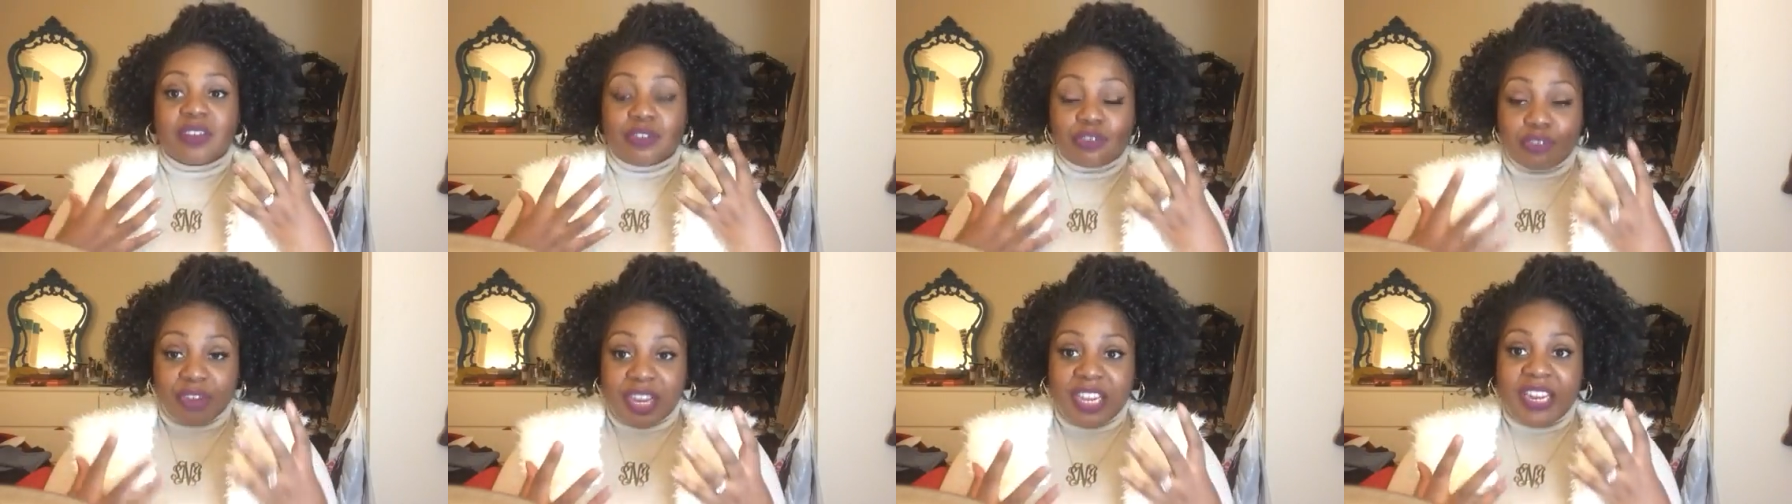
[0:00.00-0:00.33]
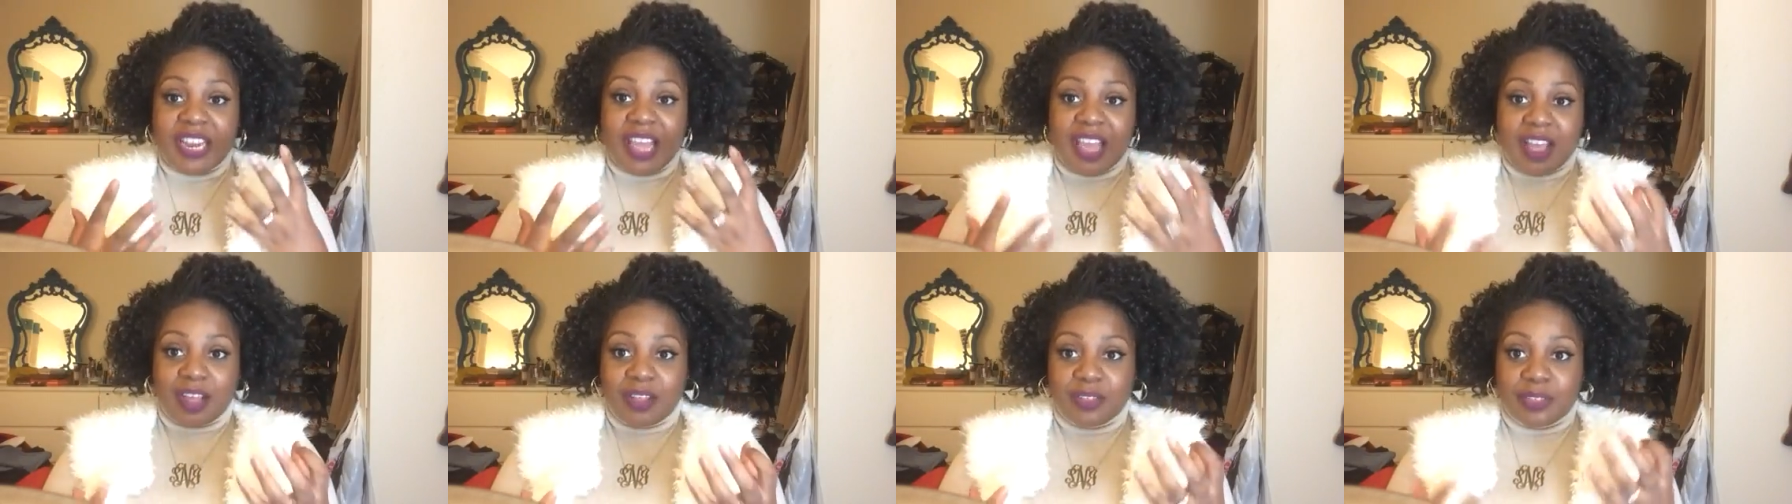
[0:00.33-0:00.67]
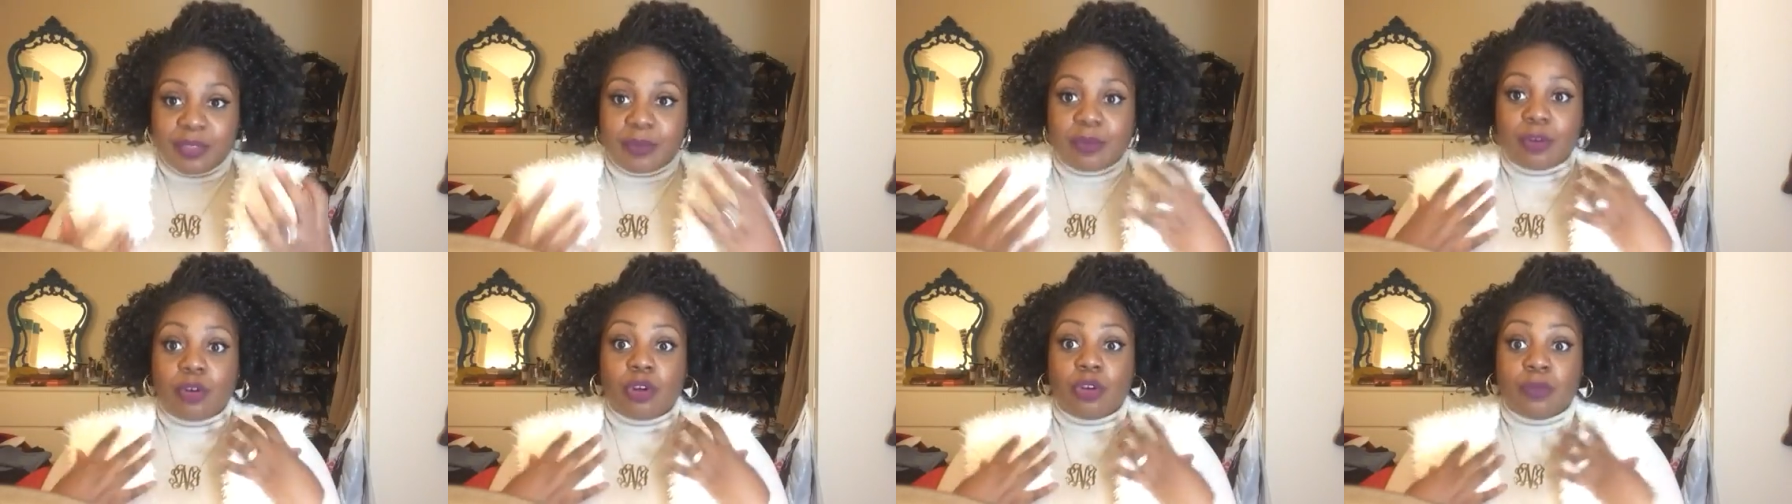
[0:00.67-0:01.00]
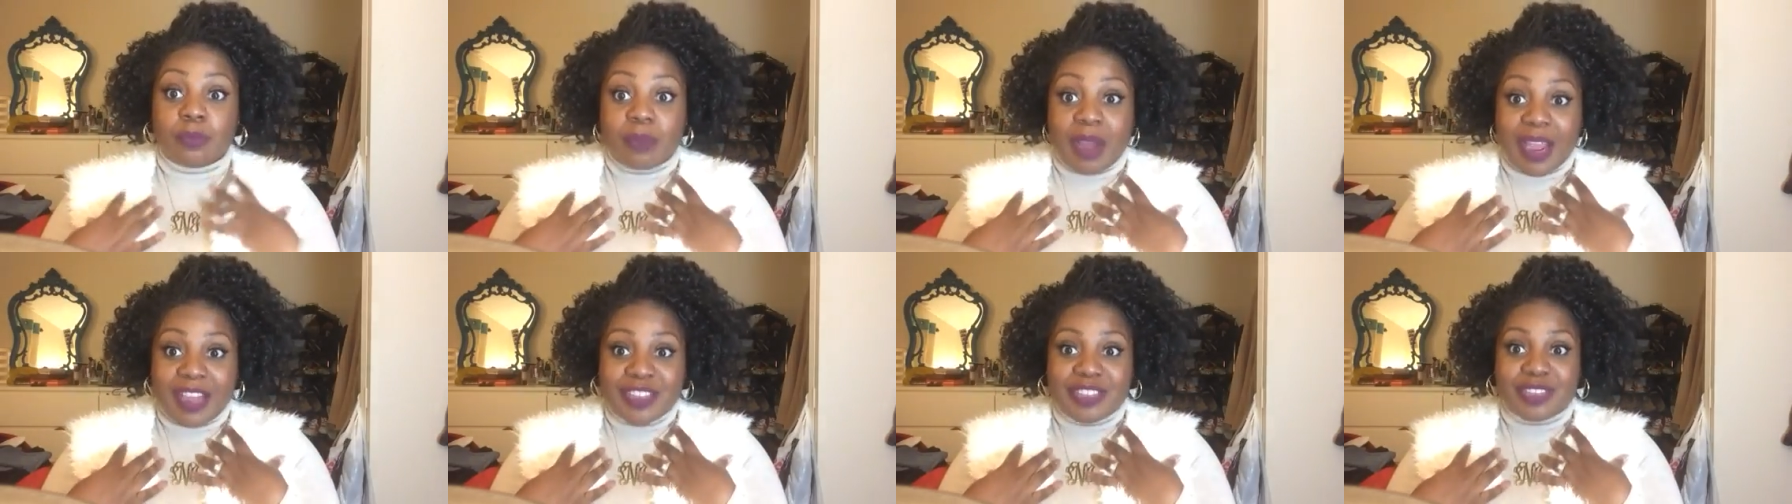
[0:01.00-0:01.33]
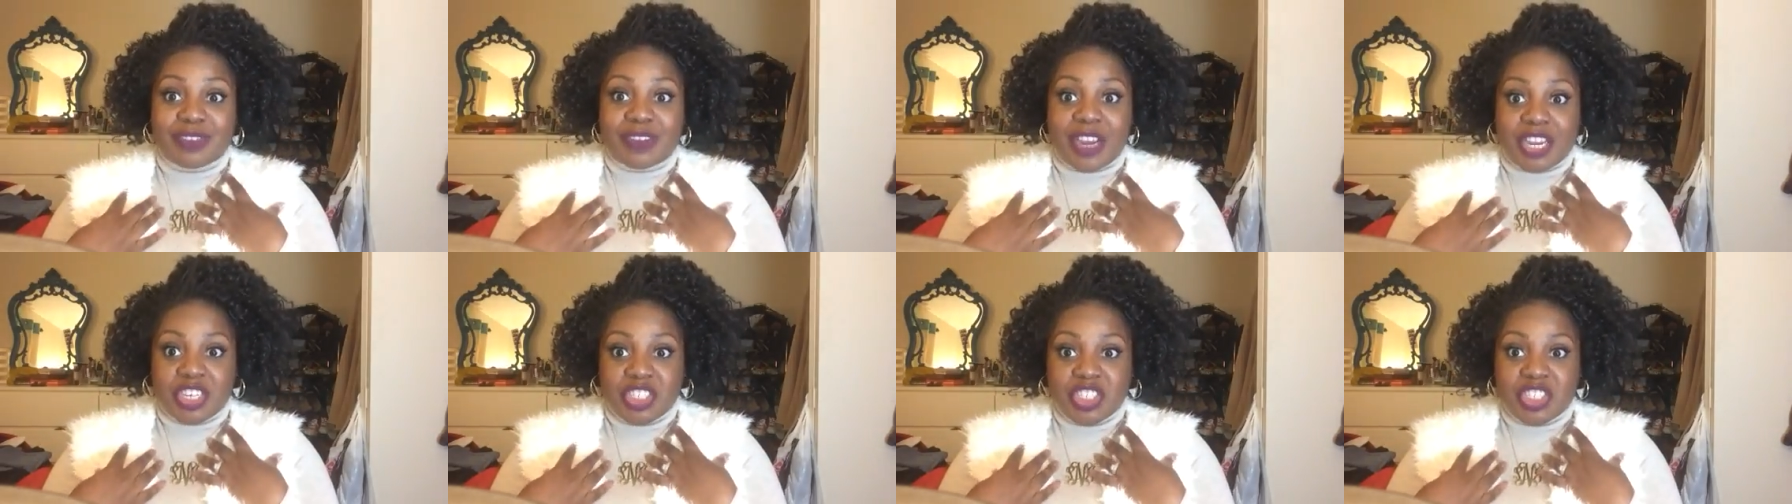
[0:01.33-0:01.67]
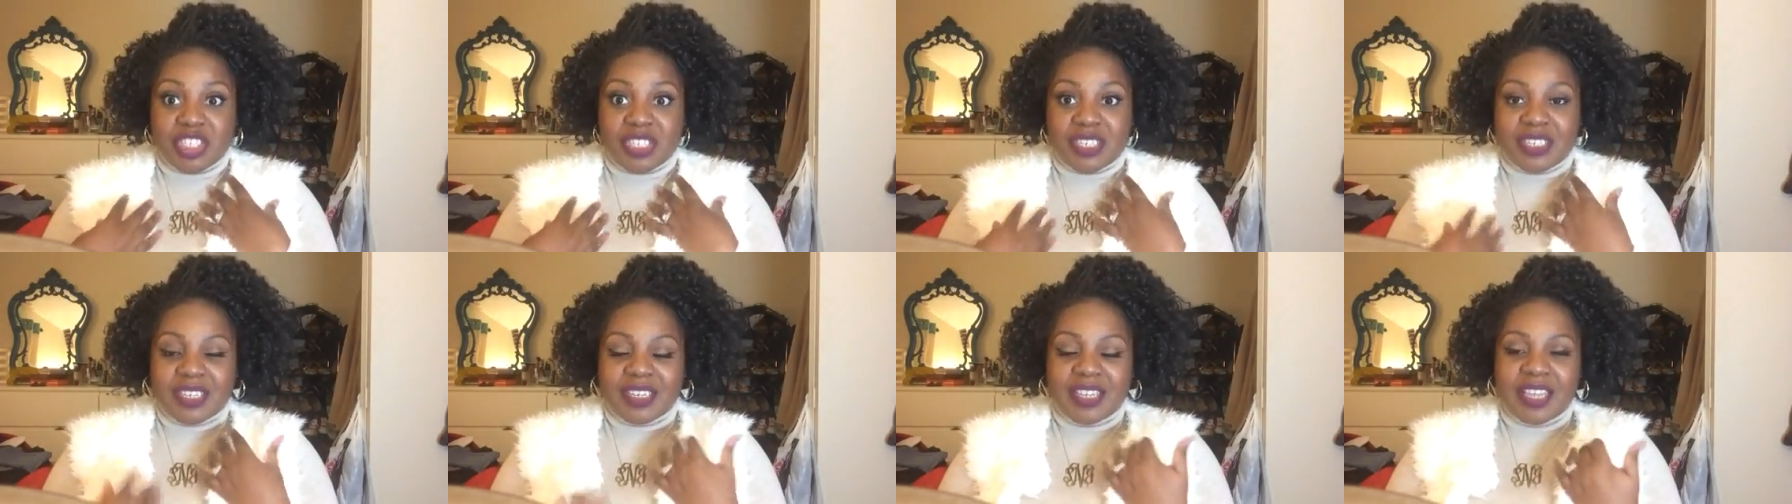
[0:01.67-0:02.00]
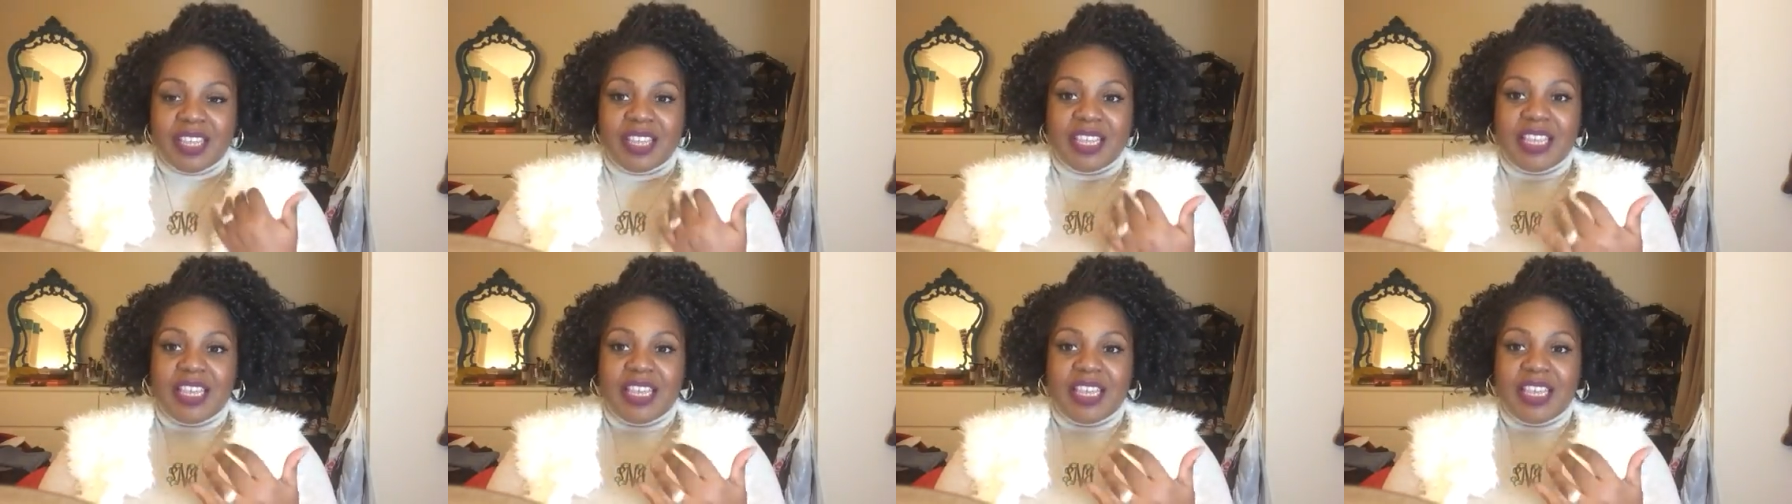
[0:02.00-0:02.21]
great health, my direction,